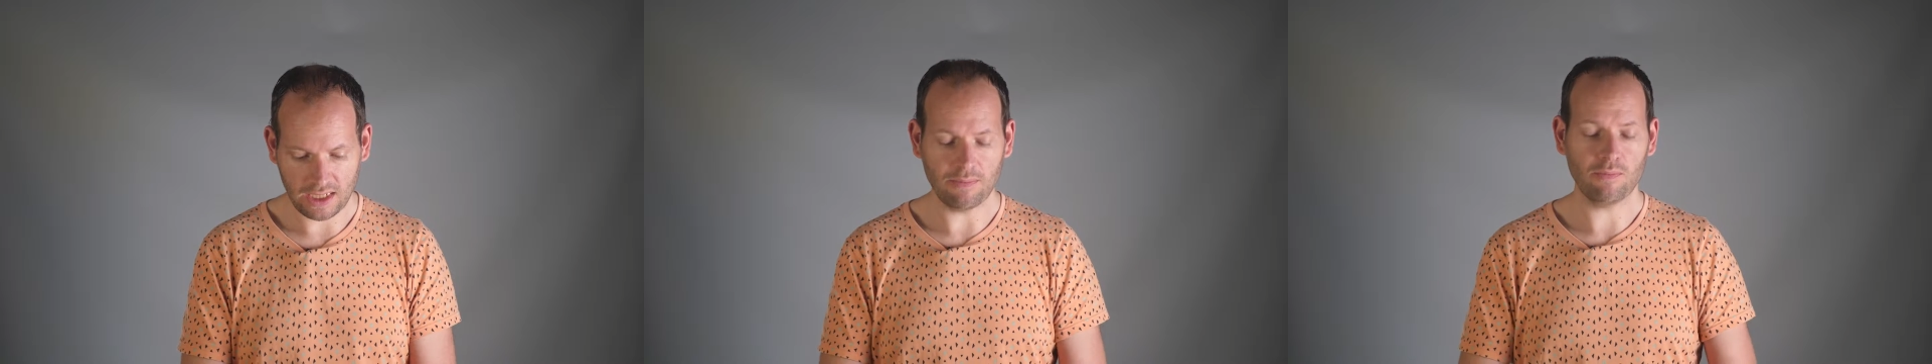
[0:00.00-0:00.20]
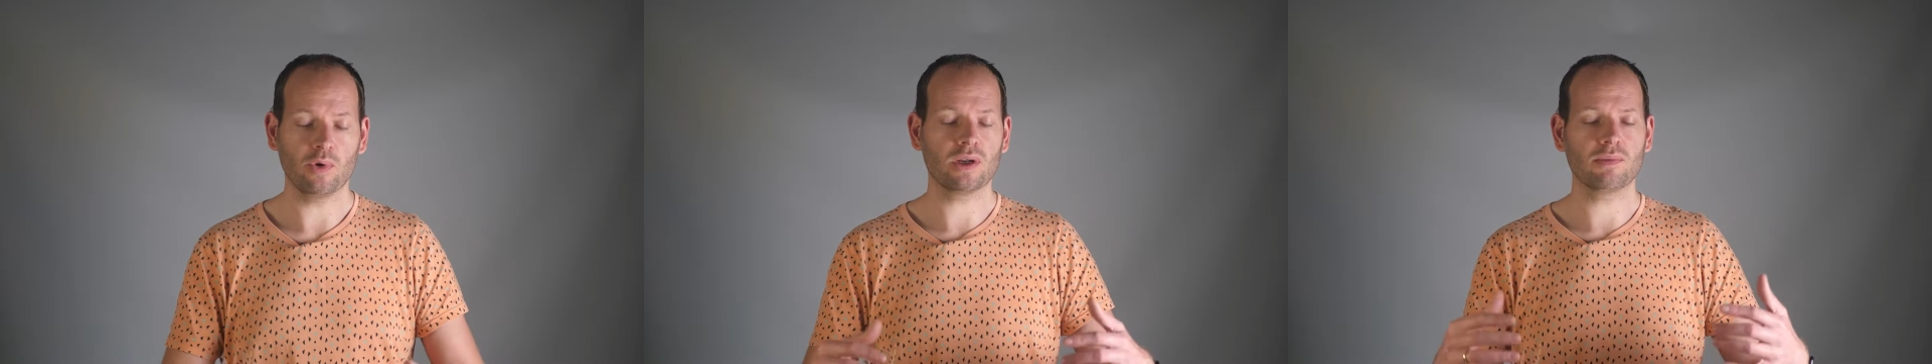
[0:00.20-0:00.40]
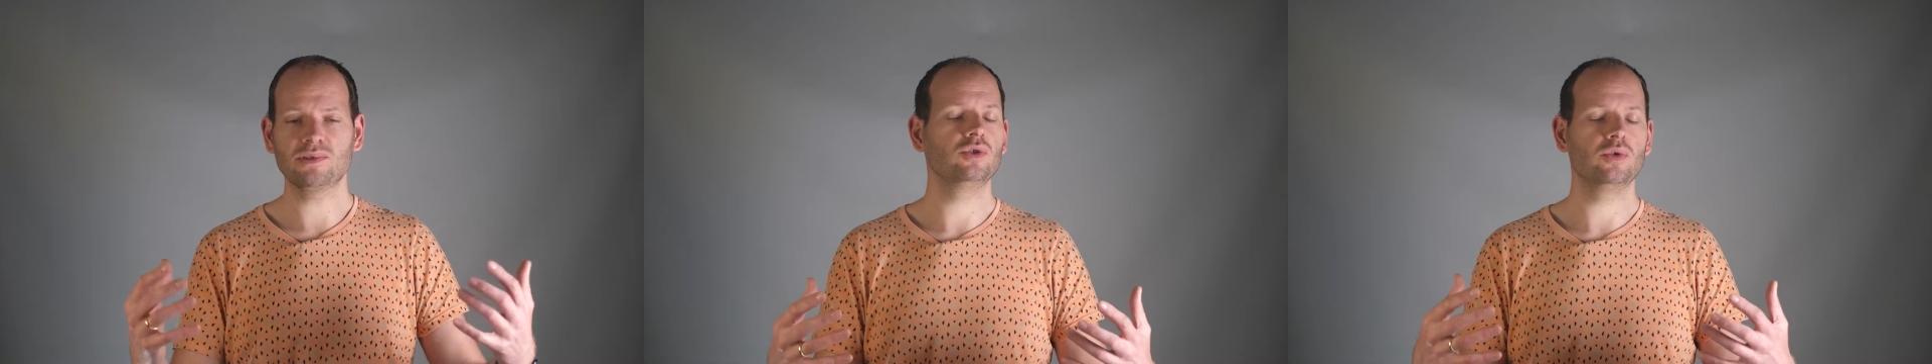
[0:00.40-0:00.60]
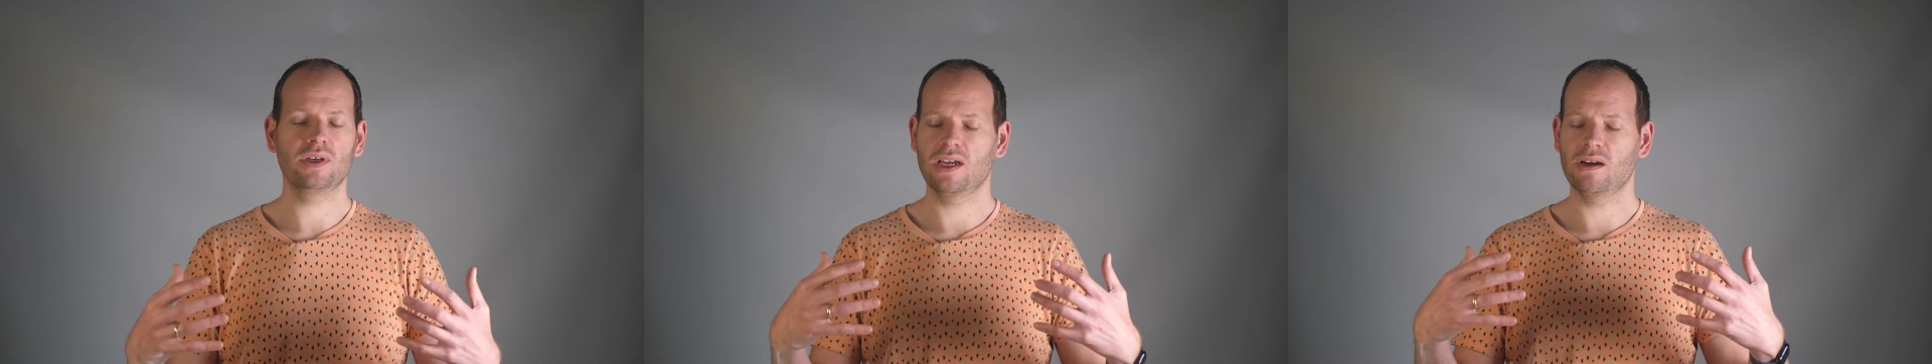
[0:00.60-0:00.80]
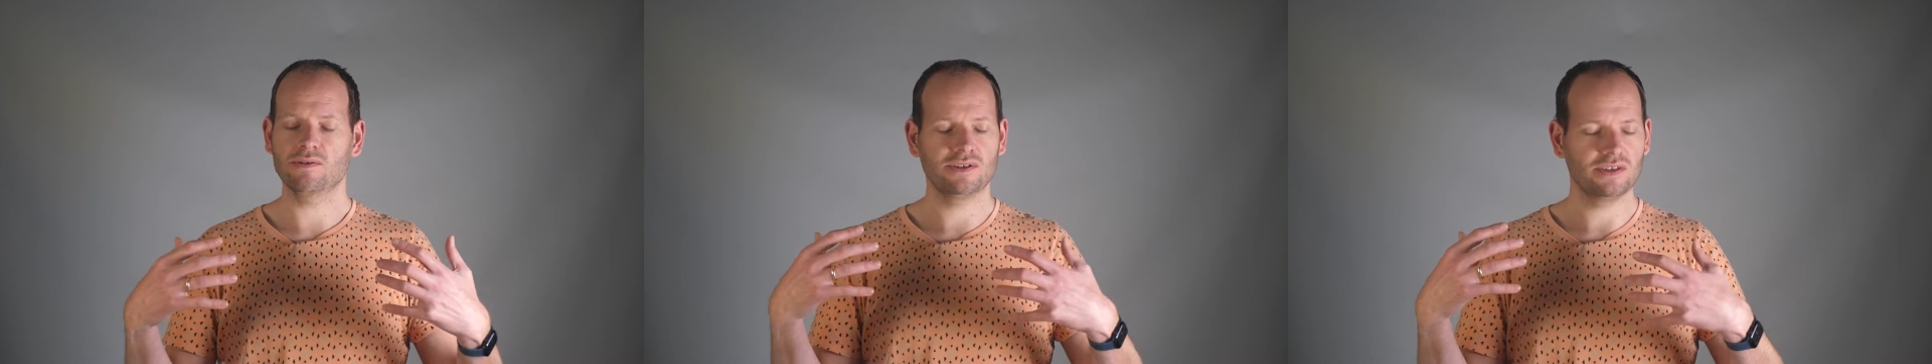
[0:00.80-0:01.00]
And what I'm
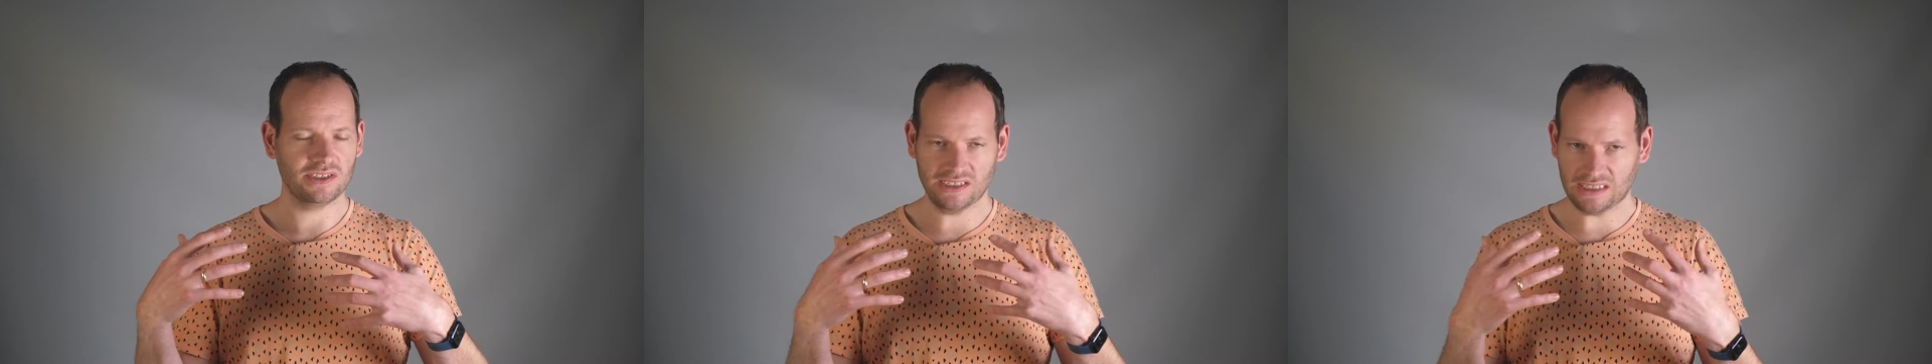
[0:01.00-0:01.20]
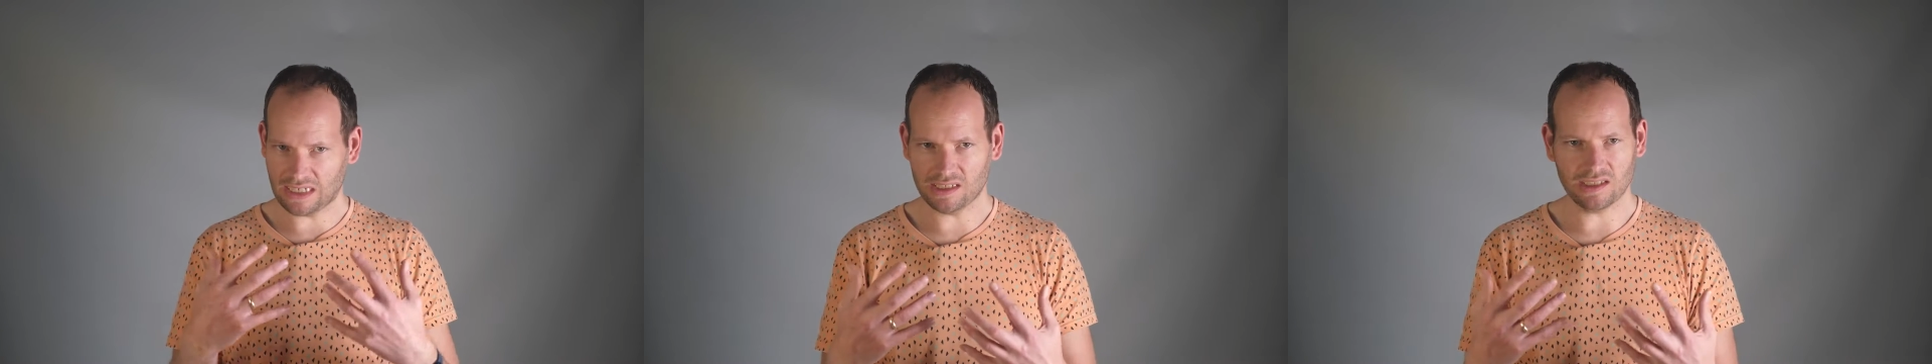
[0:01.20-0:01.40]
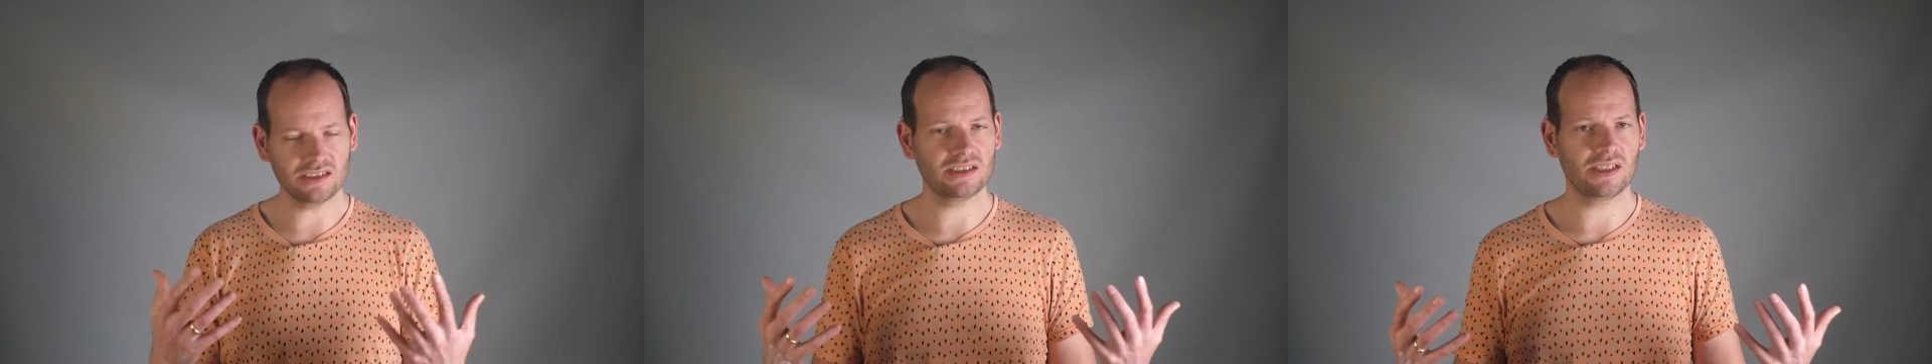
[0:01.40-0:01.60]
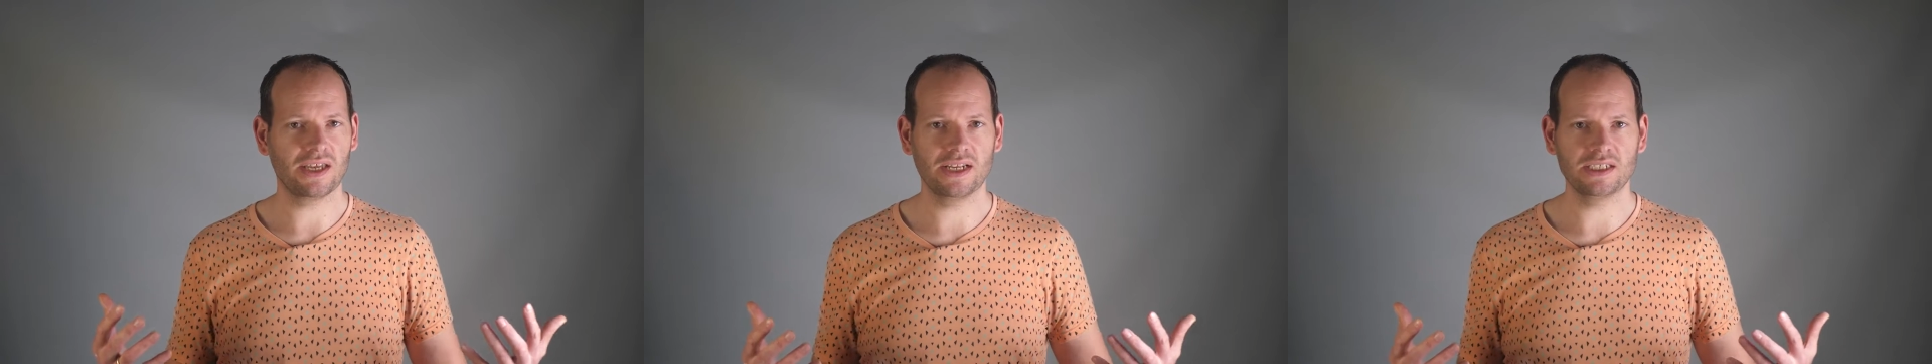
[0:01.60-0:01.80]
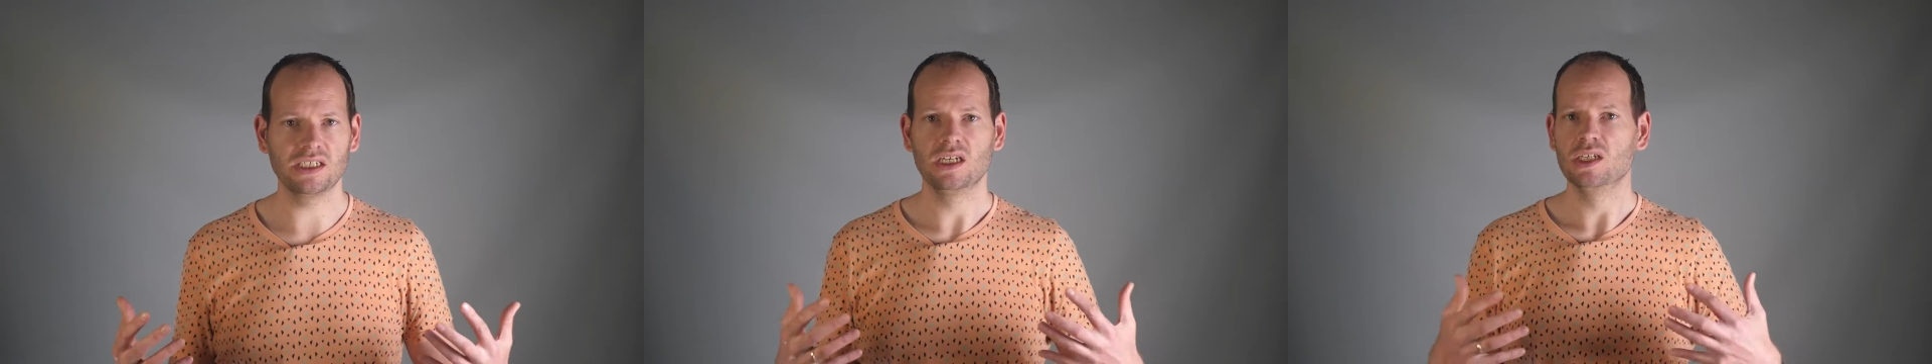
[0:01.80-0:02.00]
doing here is just setting the
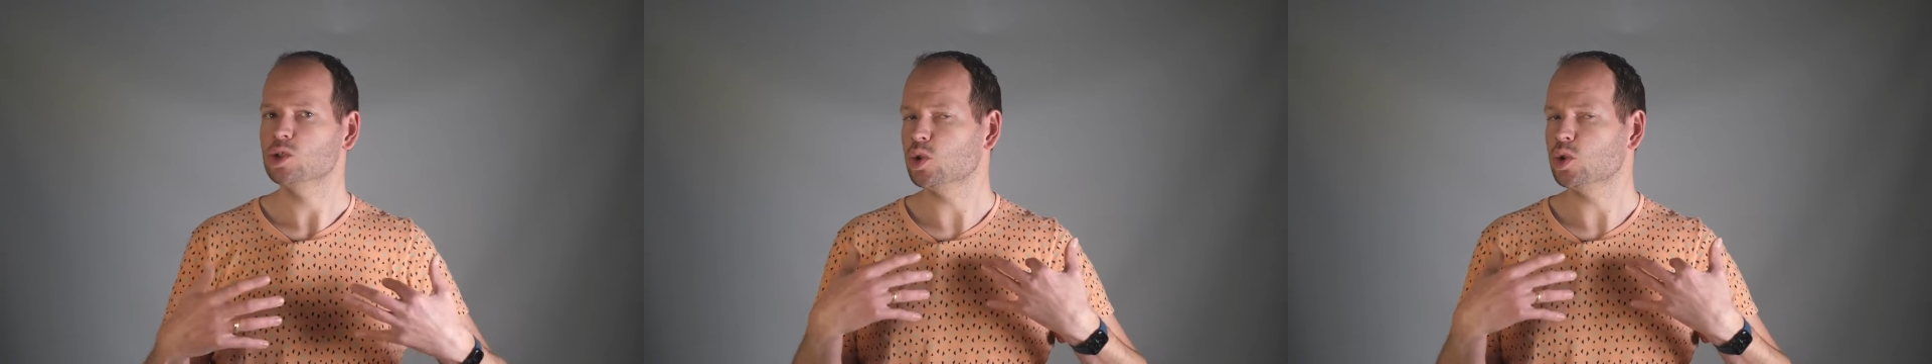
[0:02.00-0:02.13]
stage,